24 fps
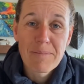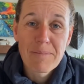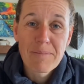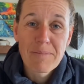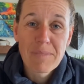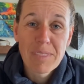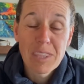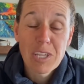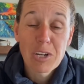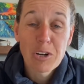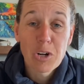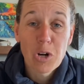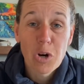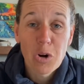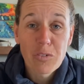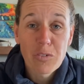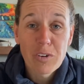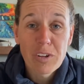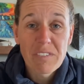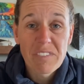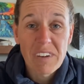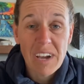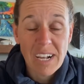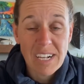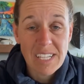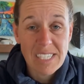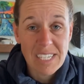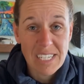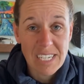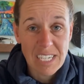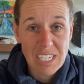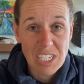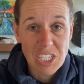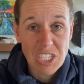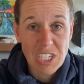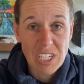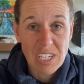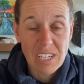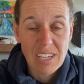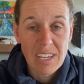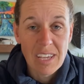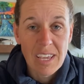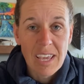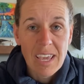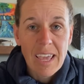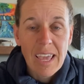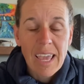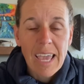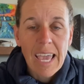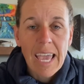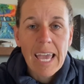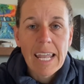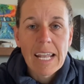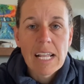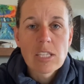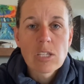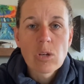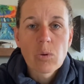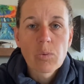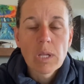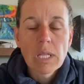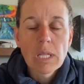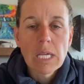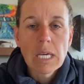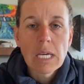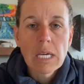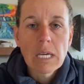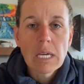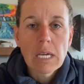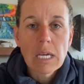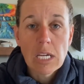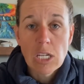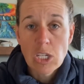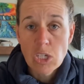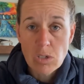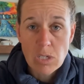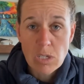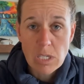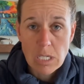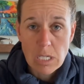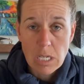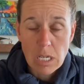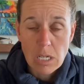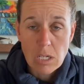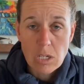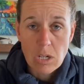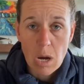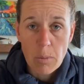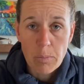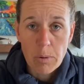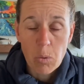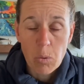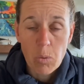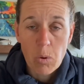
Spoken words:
their COVID vaccination. And it's a really interesting topic,